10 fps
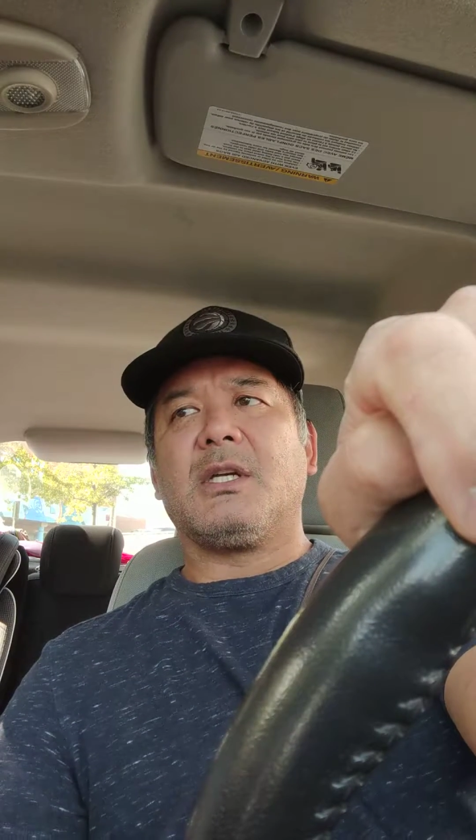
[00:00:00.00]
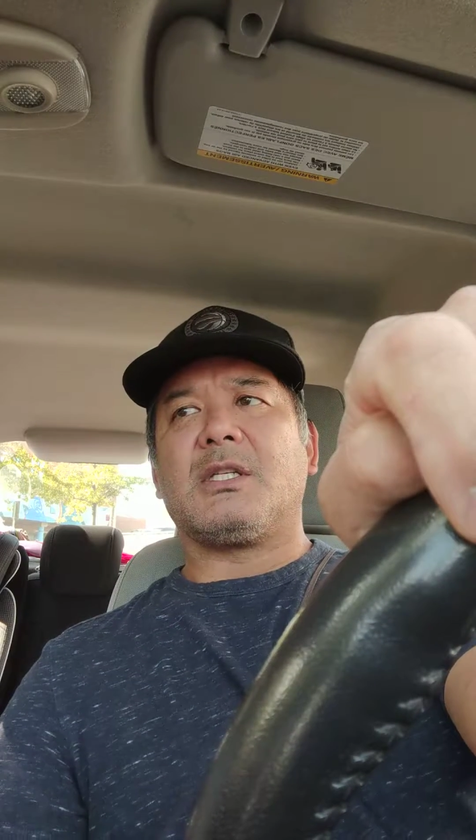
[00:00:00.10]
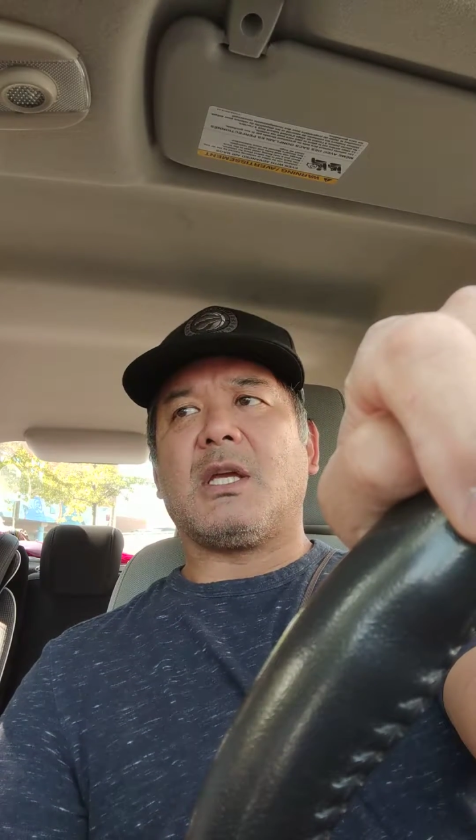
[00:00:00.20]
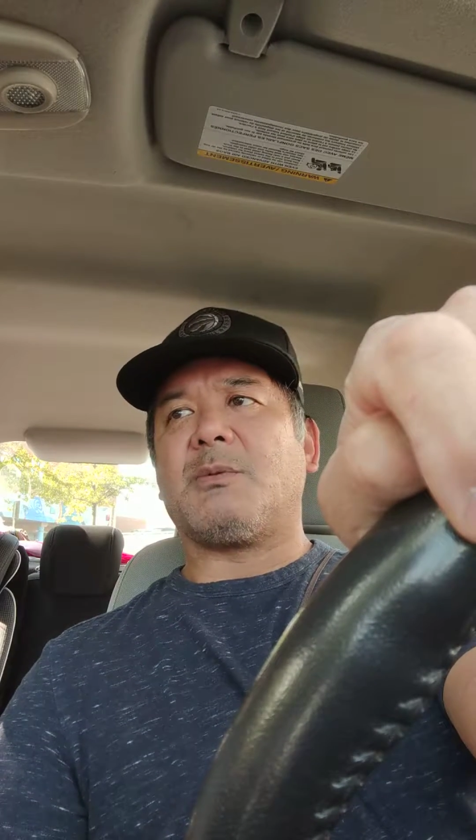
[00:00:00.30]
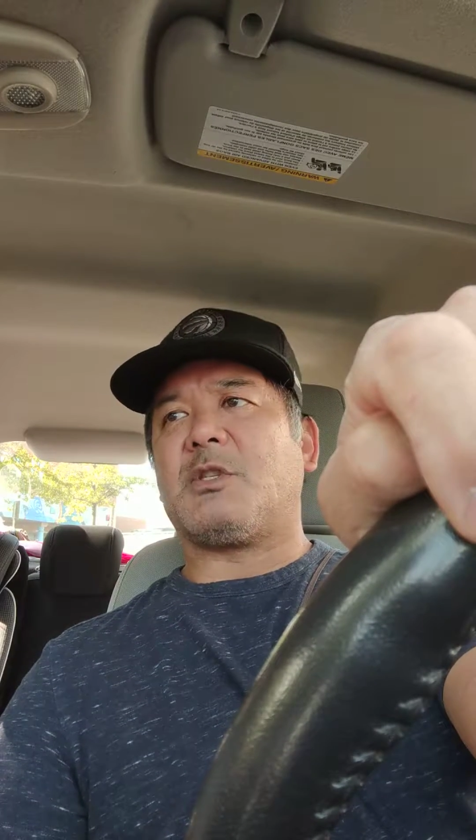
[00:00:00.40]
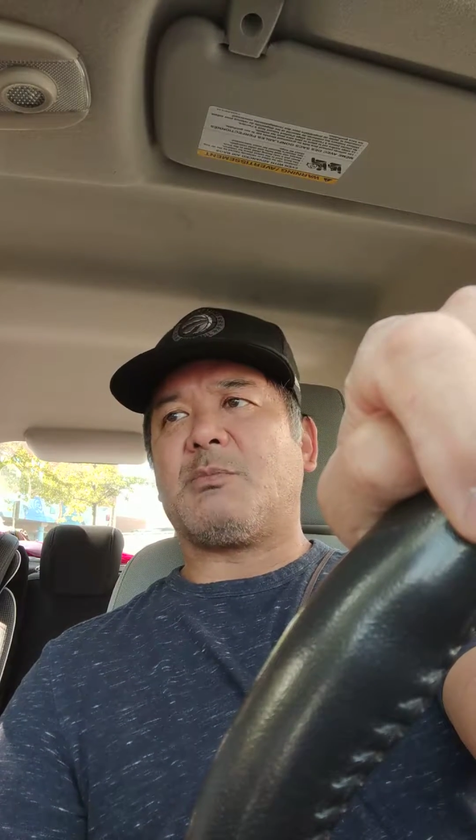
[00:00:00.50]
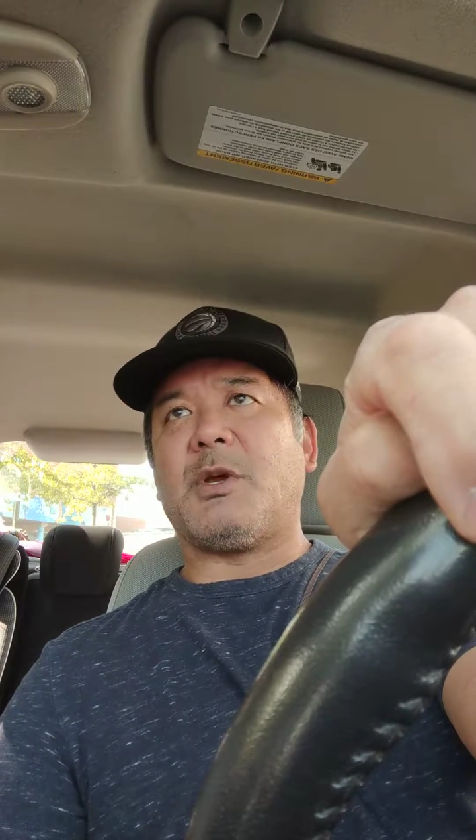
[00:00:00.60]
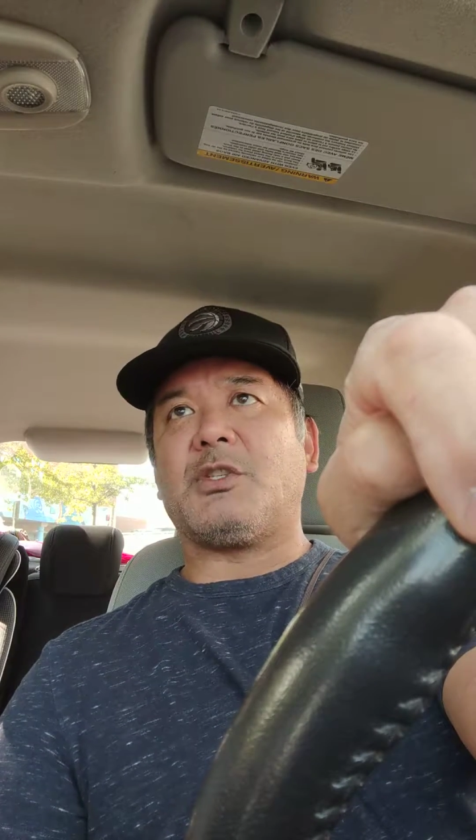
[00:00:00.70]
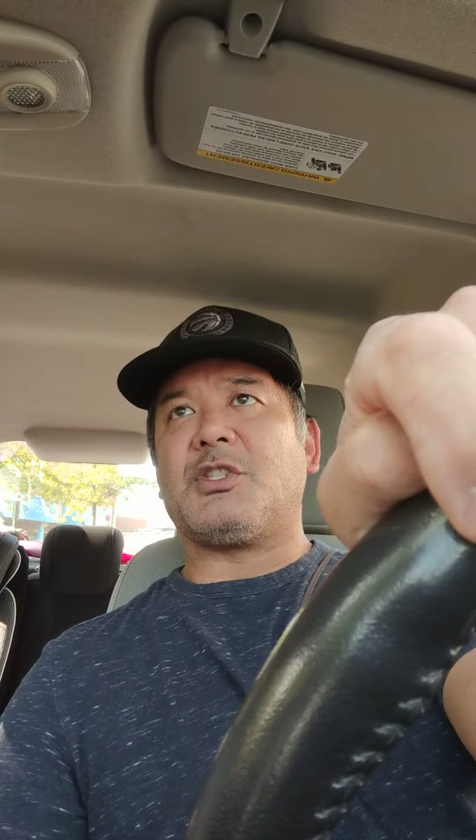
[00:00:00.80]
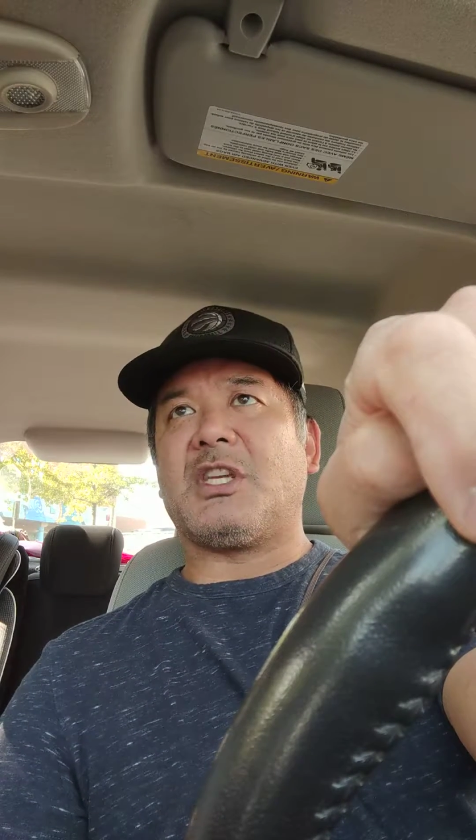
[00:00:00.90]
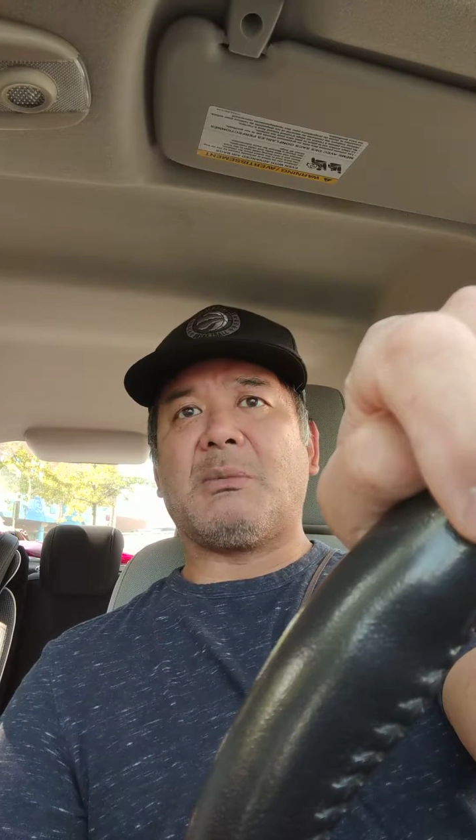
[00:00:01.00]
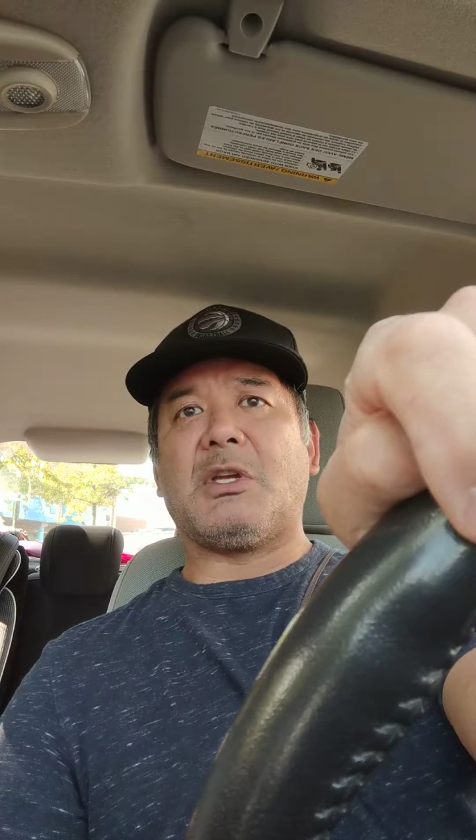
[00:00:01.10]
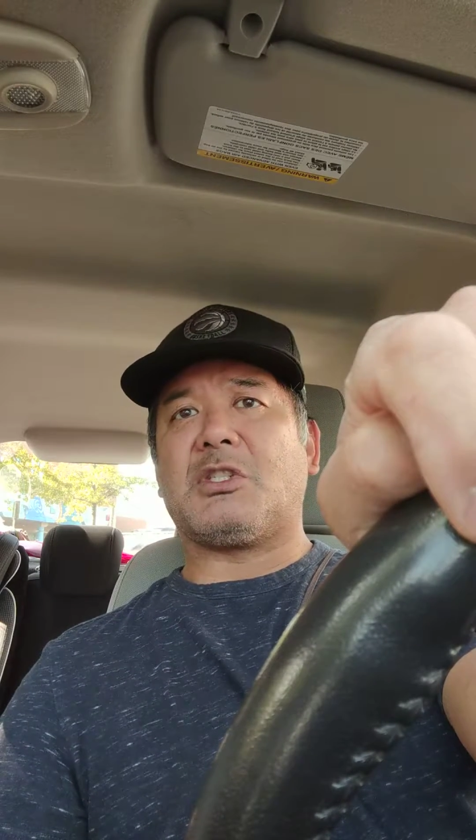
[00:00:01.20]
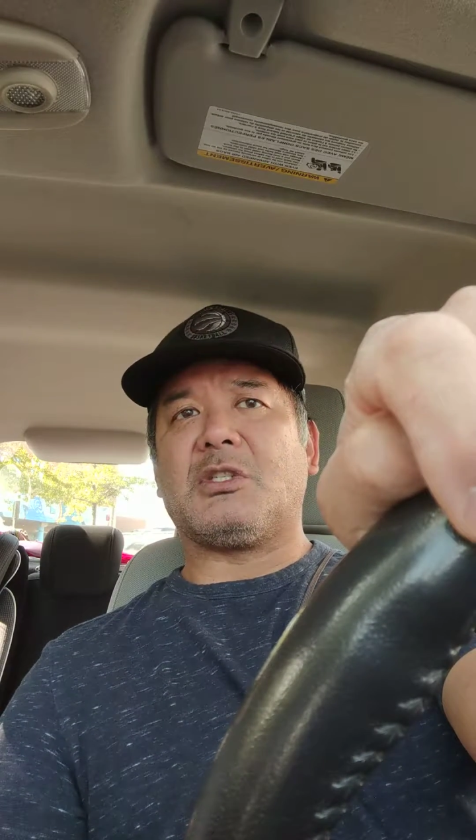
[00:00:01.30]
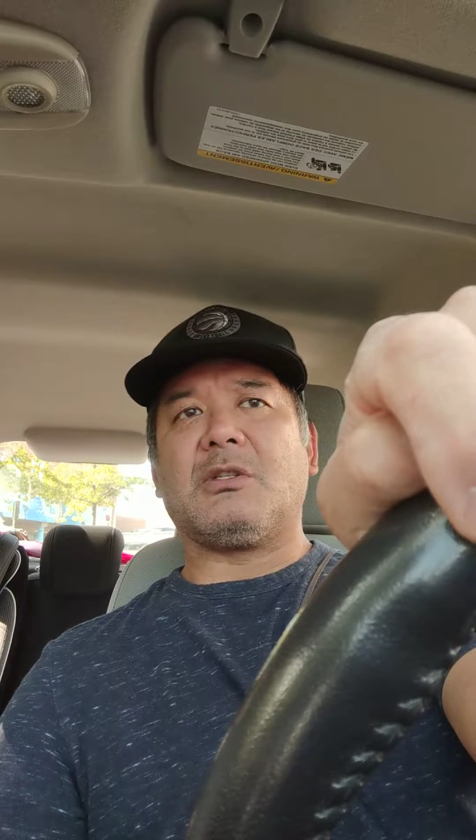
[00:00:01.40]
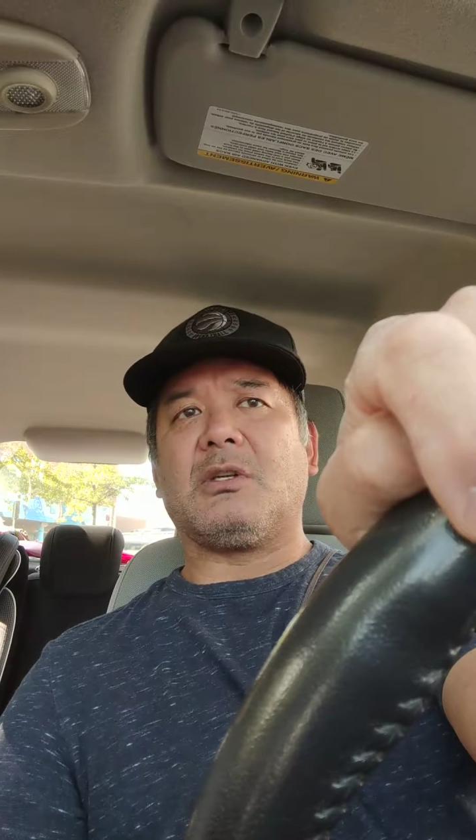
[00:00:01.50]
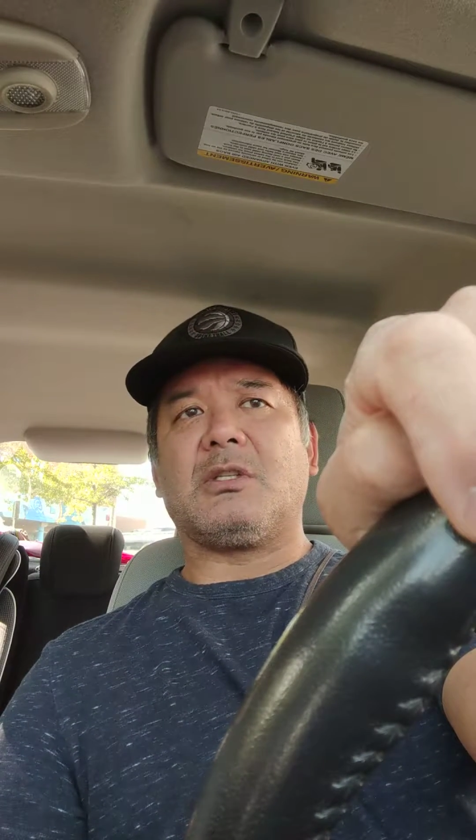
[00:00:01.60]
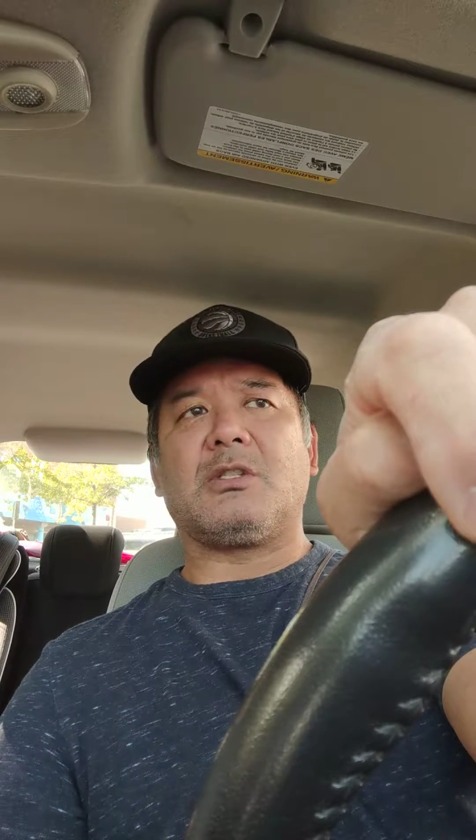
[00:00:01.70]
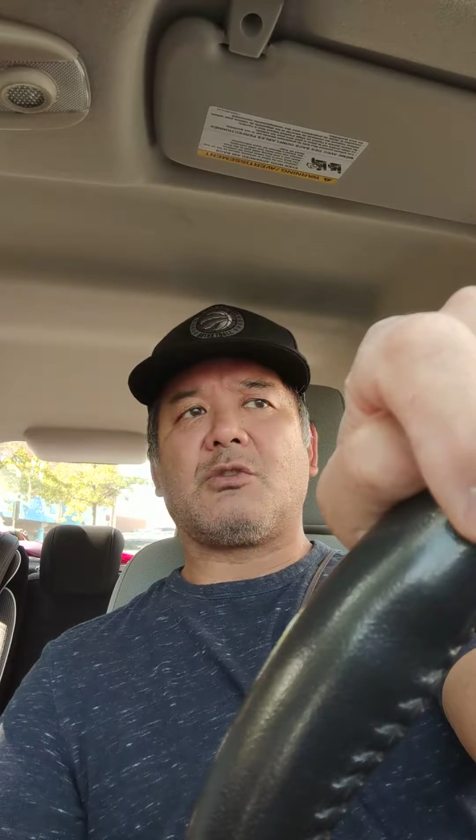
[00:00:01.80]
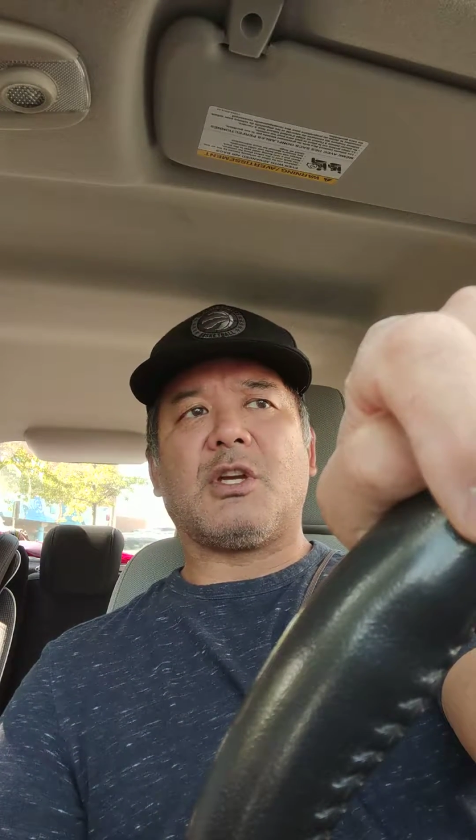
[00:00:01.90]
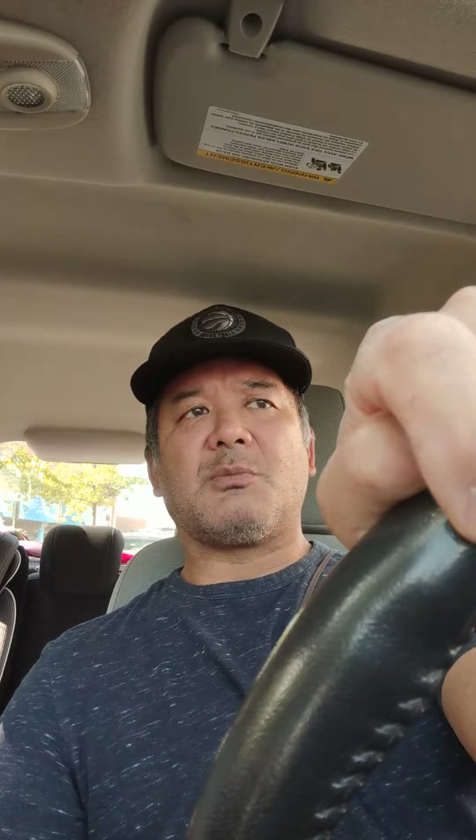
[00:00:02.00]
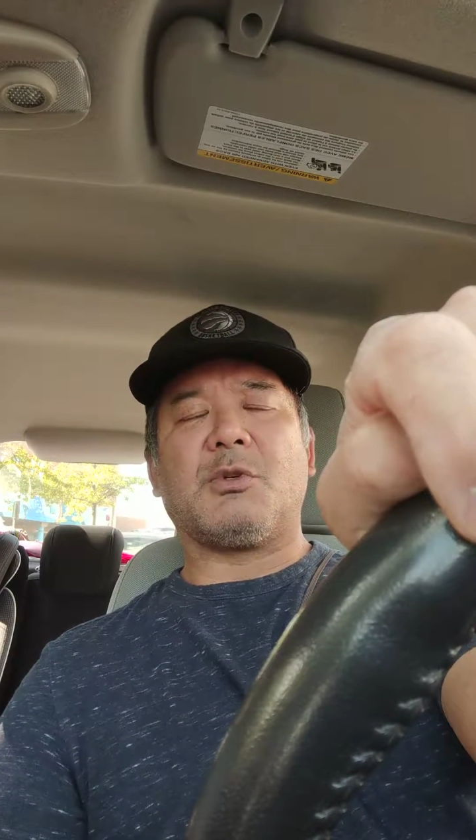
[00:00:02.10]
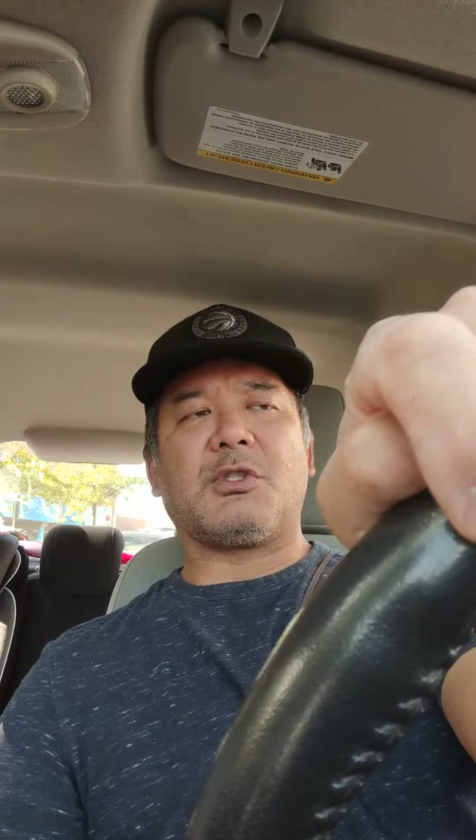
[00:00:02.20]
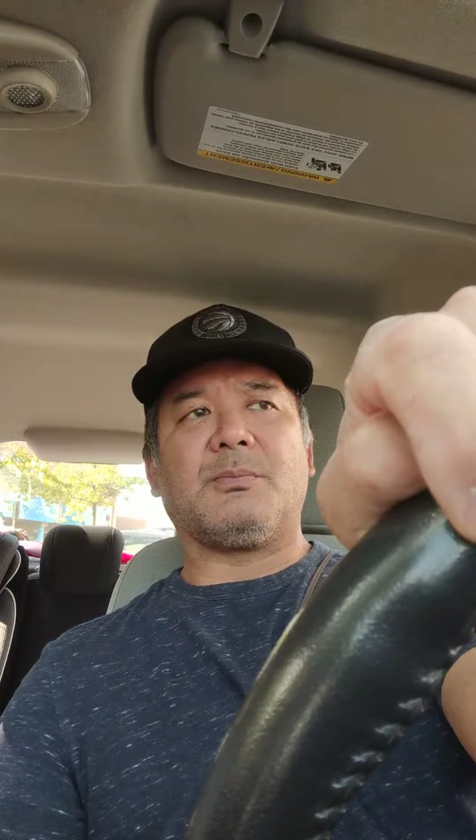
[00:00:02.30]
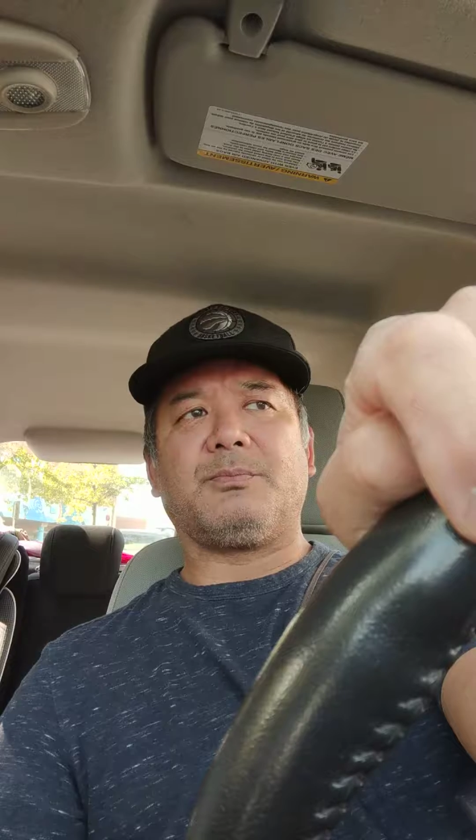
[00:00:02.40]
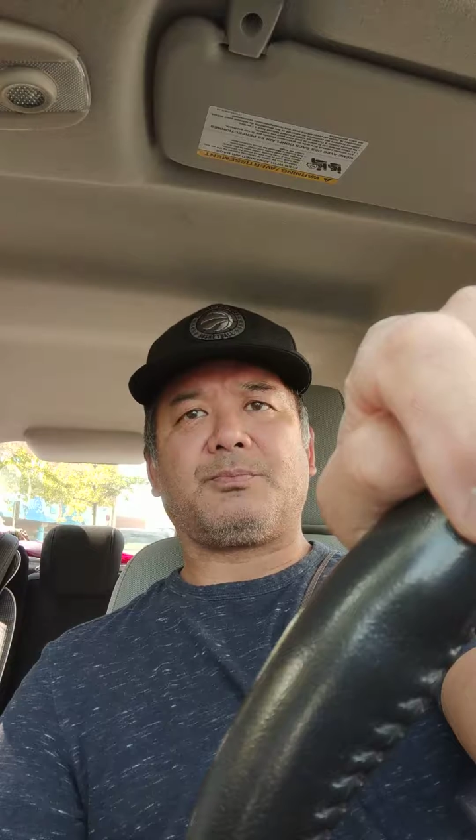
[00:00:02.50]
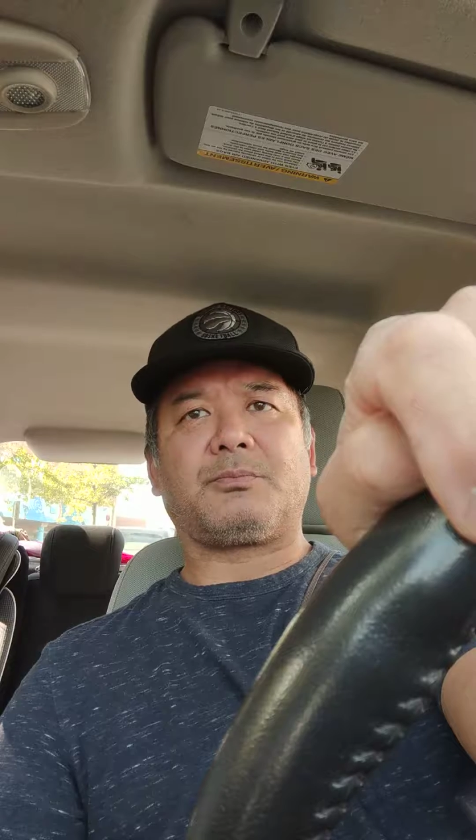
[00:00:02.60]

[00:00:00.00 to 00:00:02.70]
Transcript: same suspension, same engine, transmission.